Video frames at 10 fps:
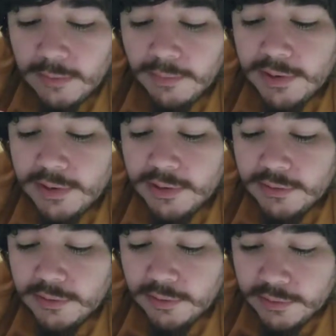but it
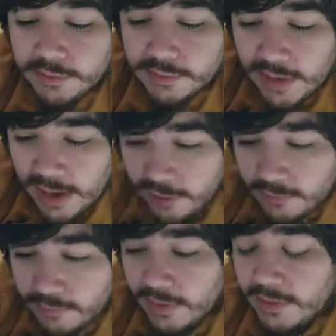turns
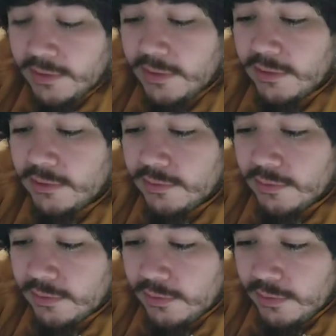out my
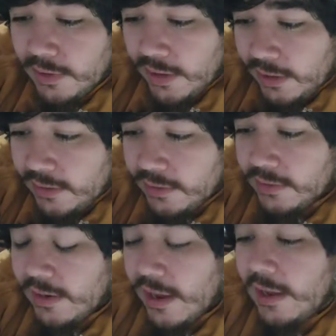teacher
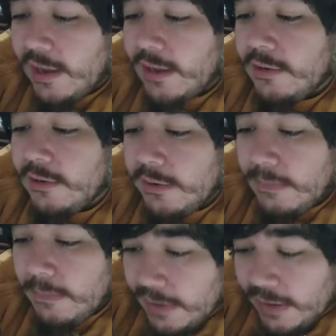hated
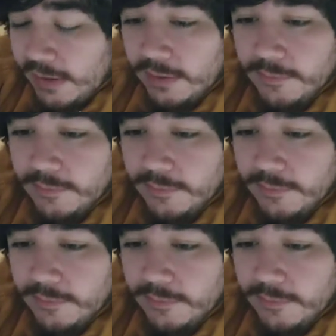anime.